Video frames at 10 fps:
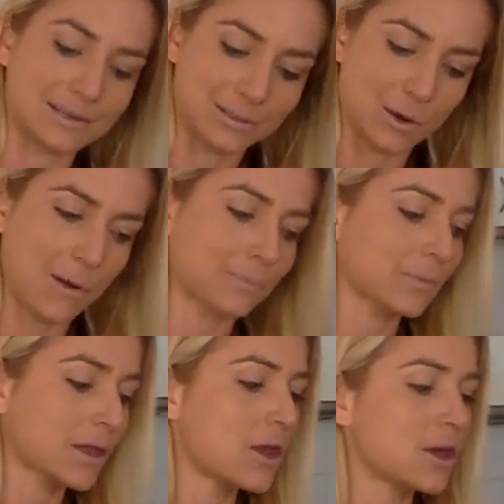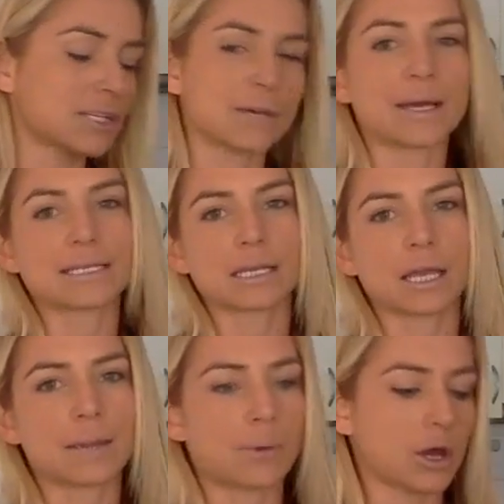as well. So
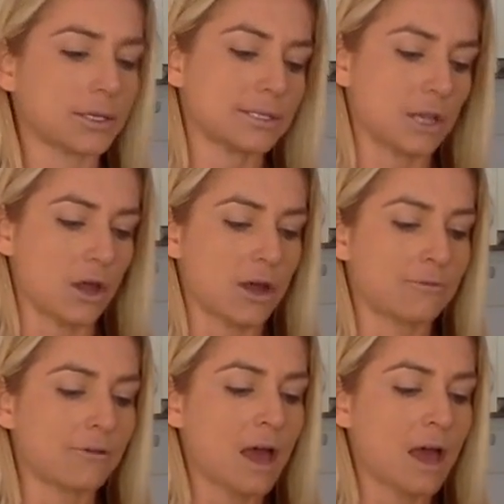basically per serve,